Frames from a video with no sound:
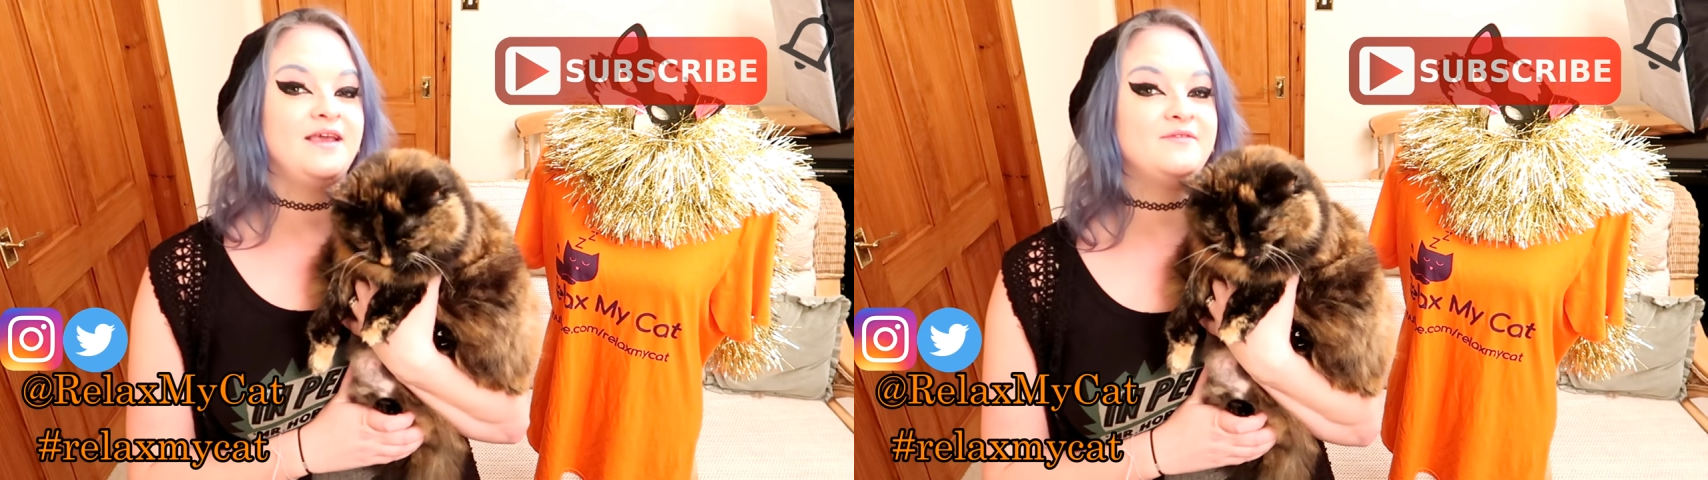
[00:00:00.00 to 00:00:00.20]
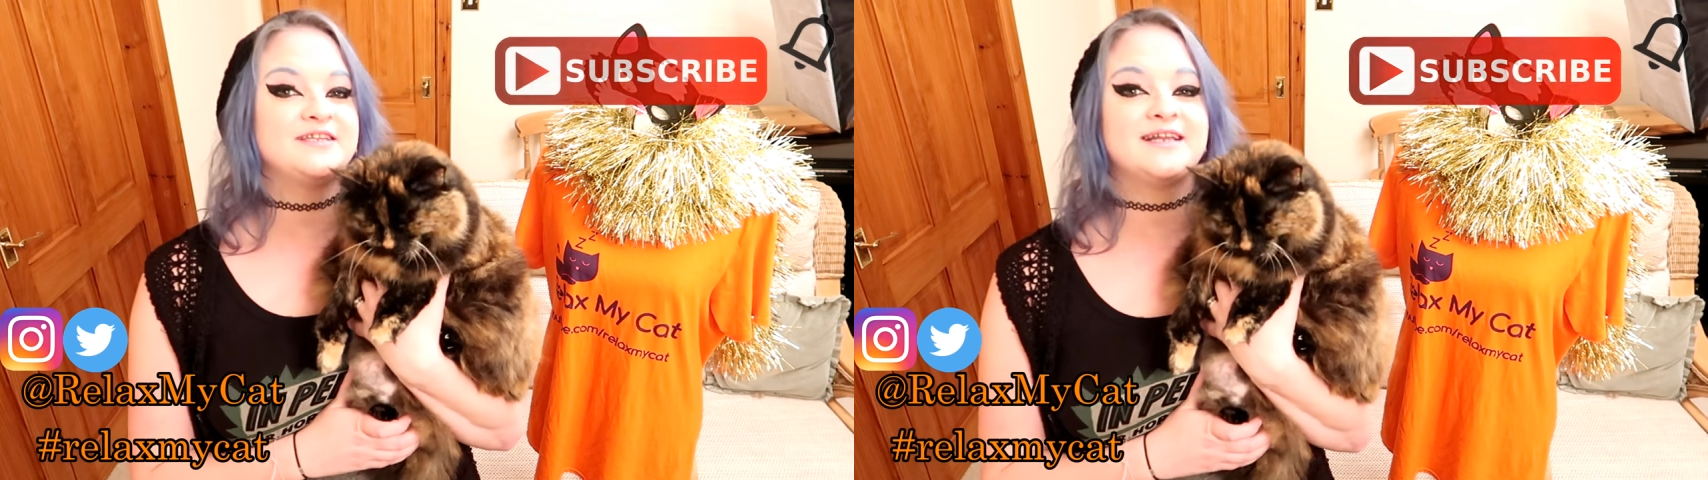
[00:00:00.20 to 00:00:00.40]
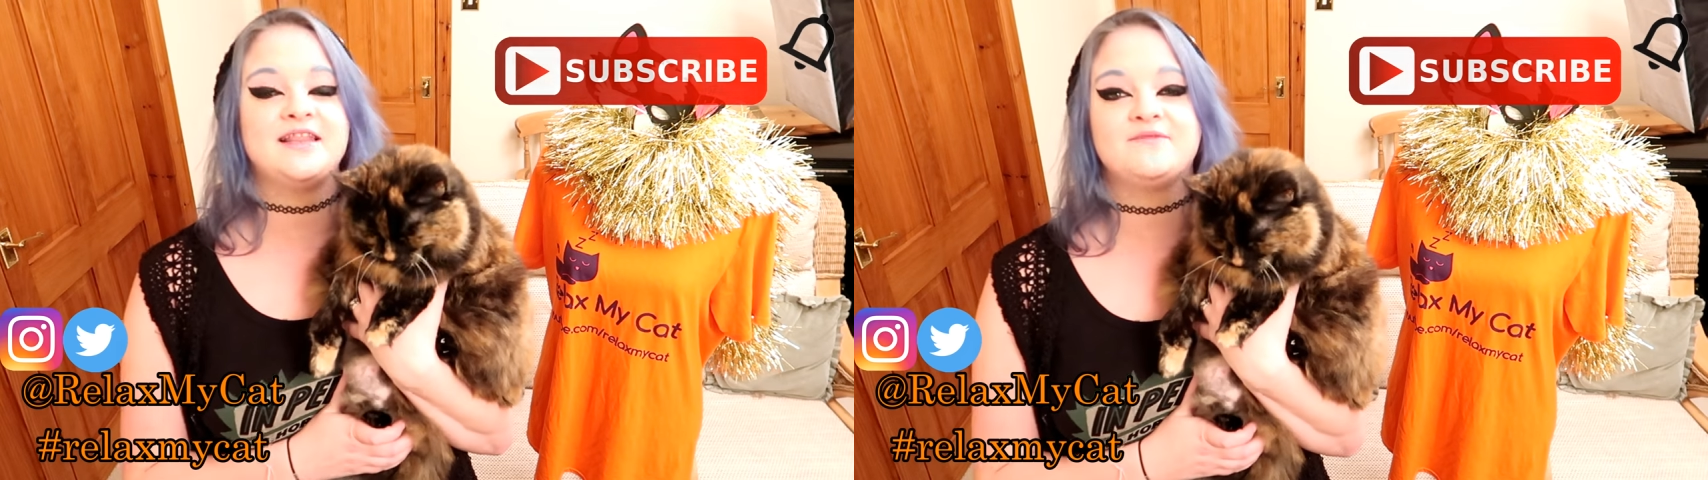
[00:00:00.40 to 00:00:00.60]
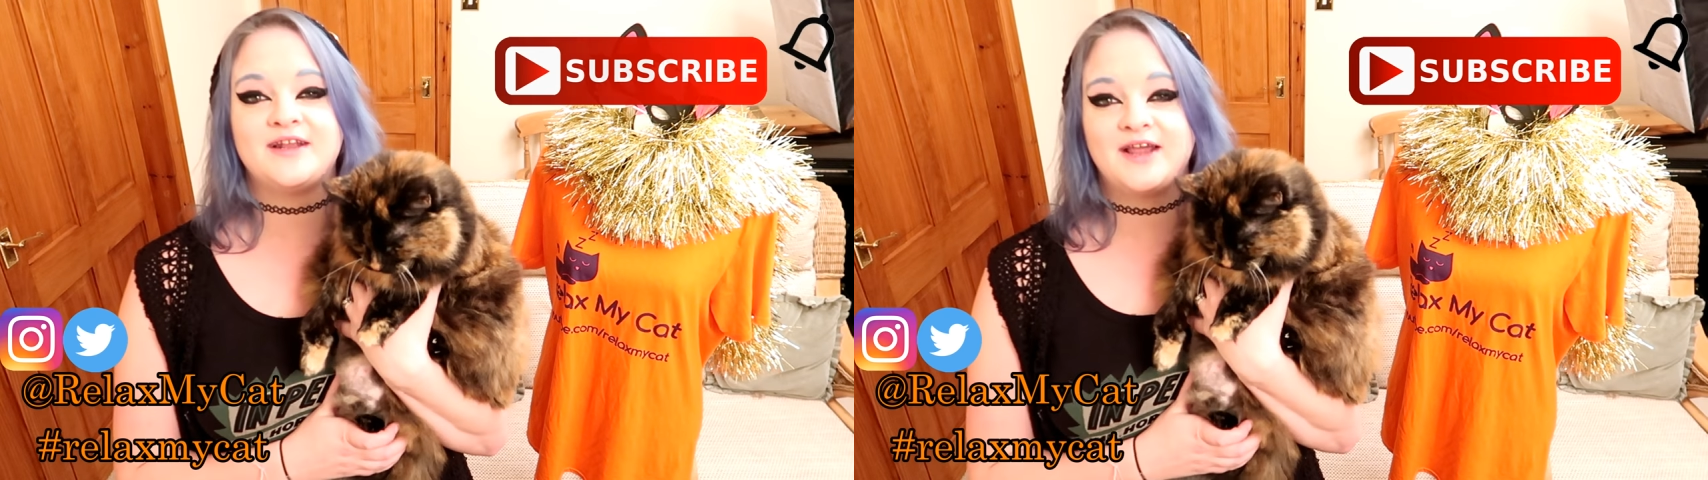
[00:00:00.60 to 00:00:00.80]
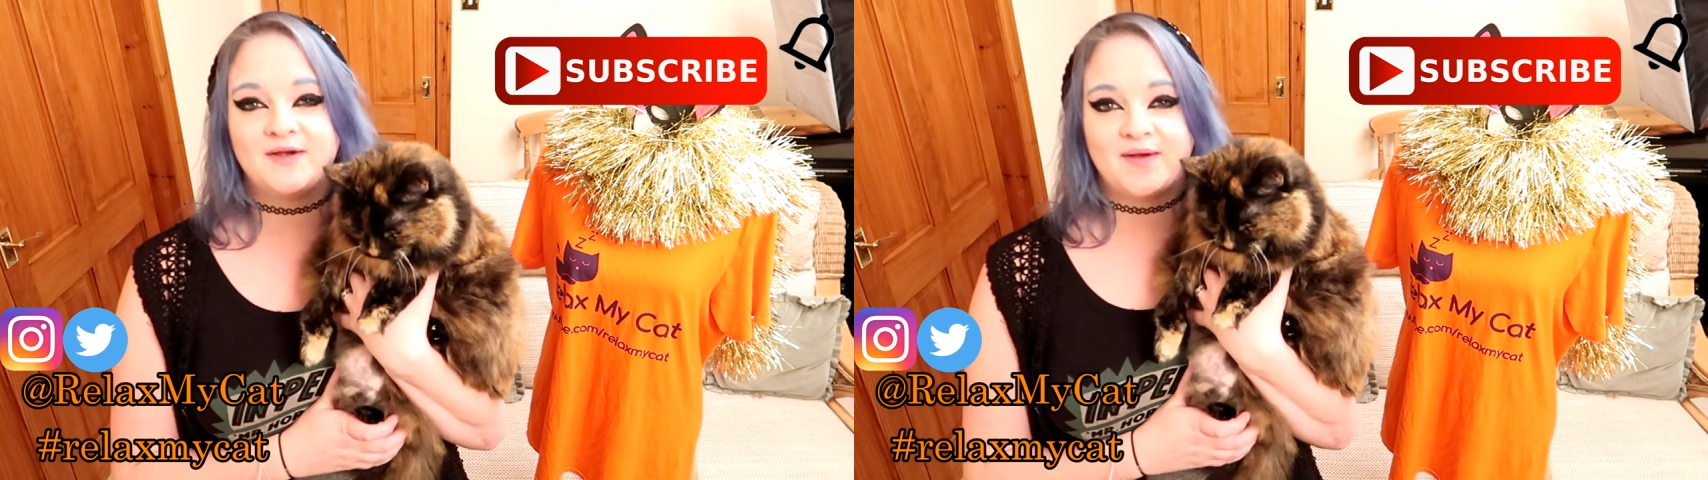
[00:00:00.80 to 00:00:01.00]
if you did like the
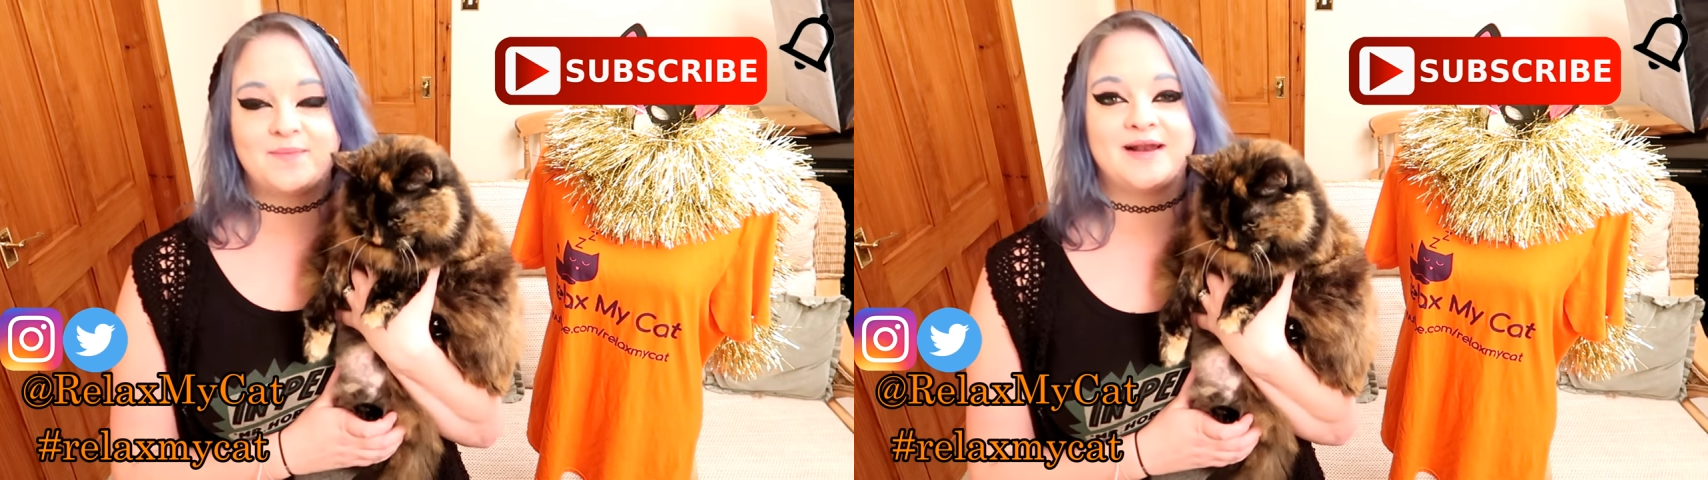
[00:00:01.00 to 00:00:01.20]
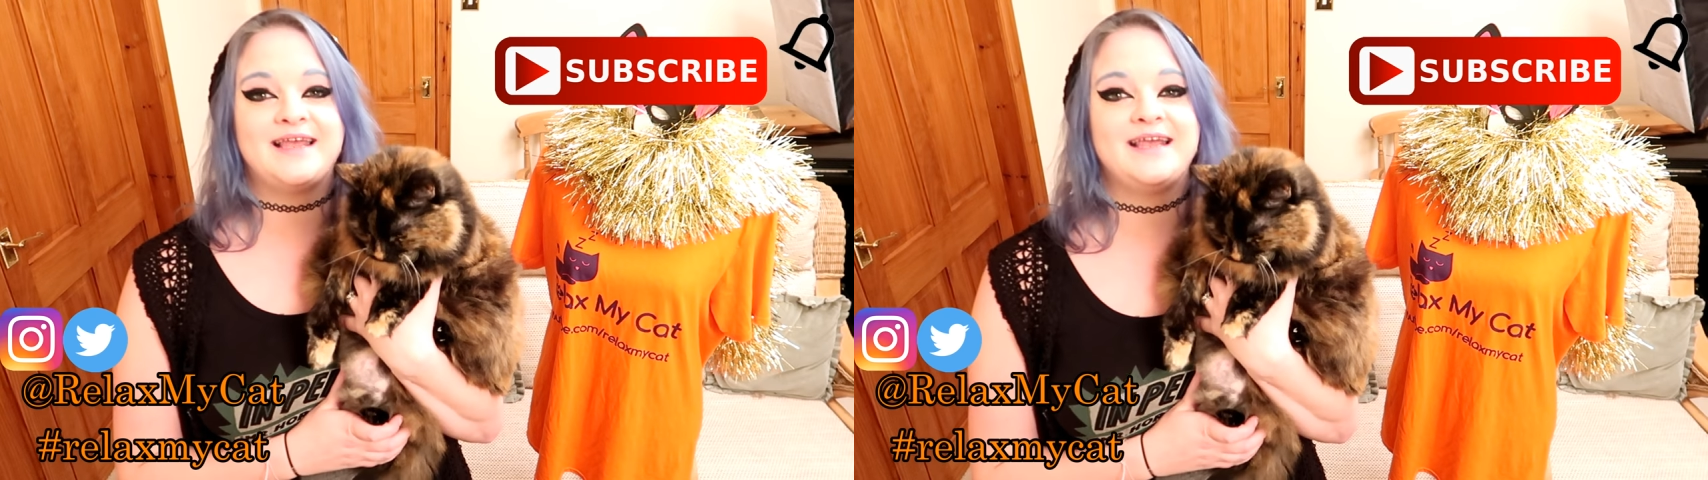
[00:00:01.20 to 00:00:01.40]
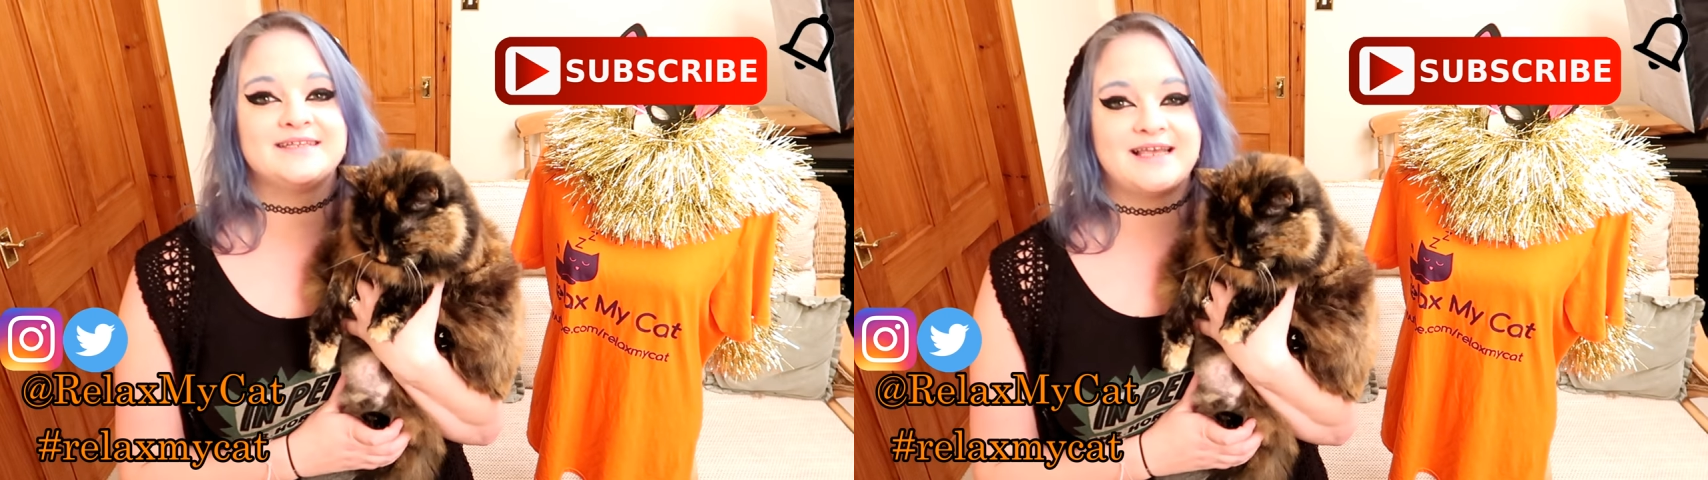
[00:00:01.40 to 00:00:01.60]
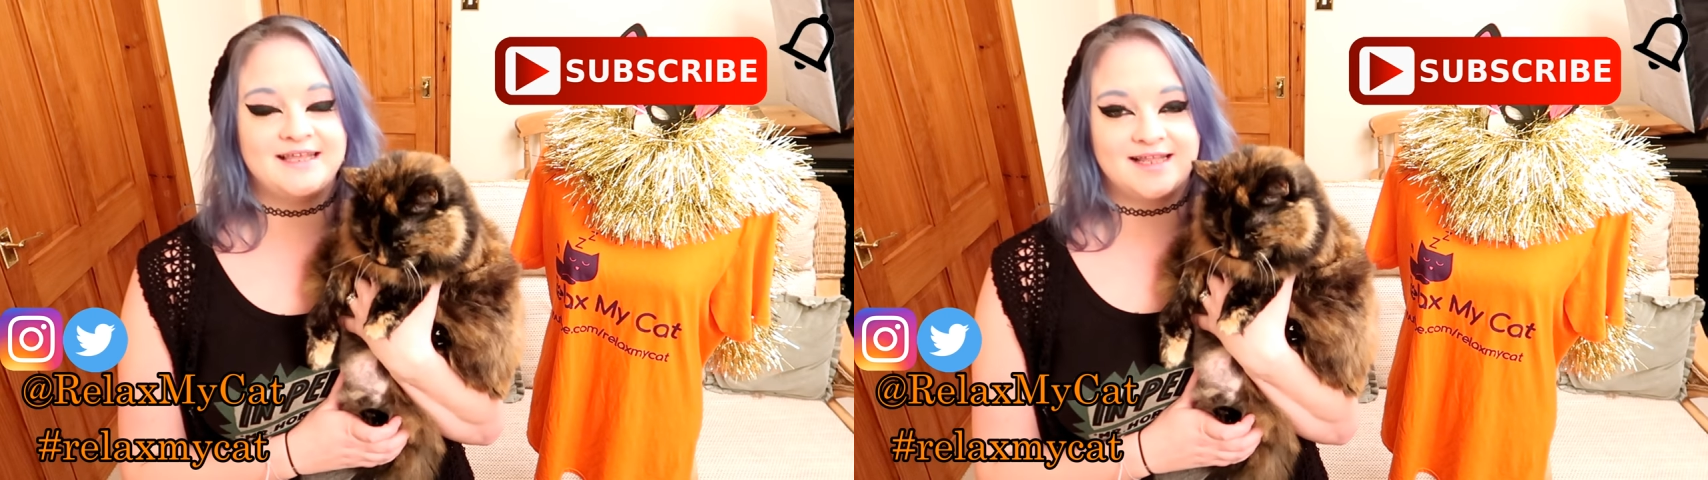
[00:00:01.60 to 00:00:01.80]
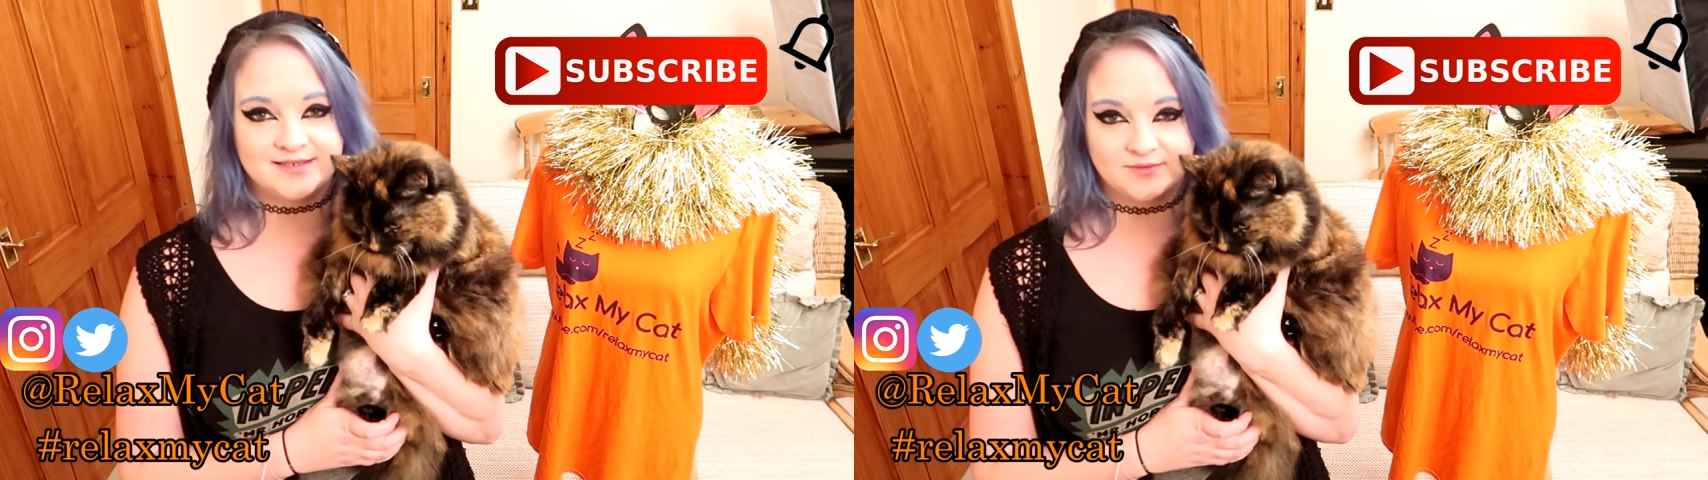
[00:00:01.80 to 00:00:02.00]
video, please
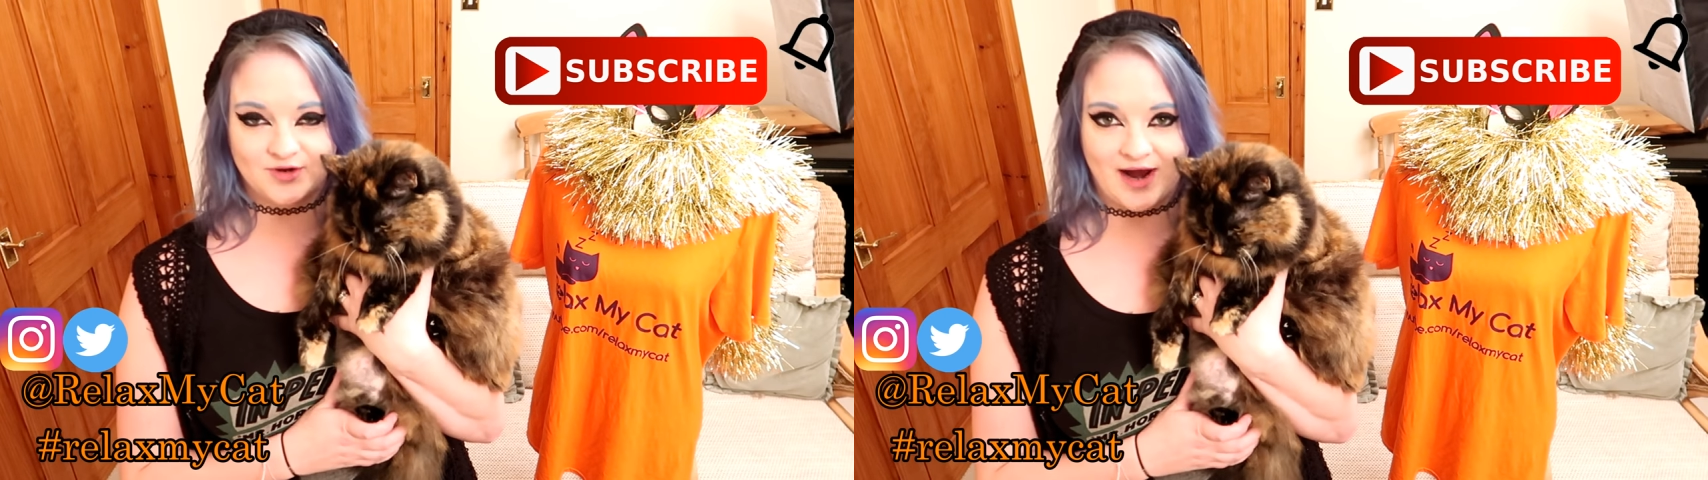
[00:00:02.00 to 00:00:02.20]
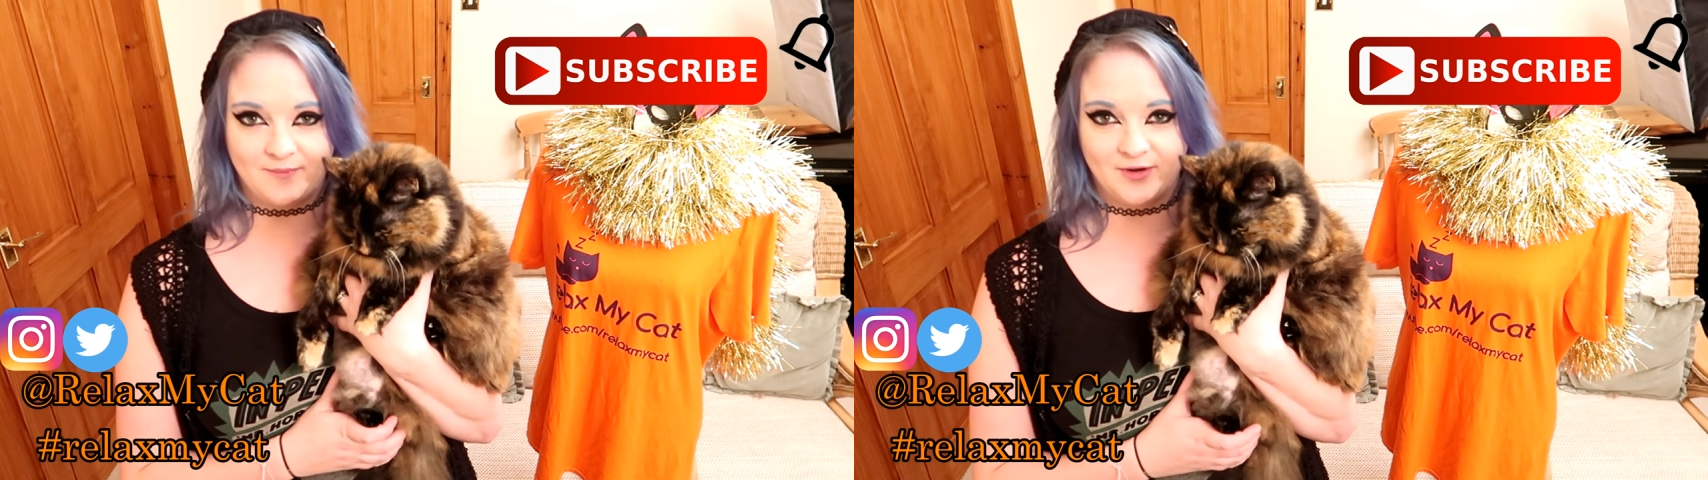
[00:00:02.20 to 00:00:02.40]
hit that subscribe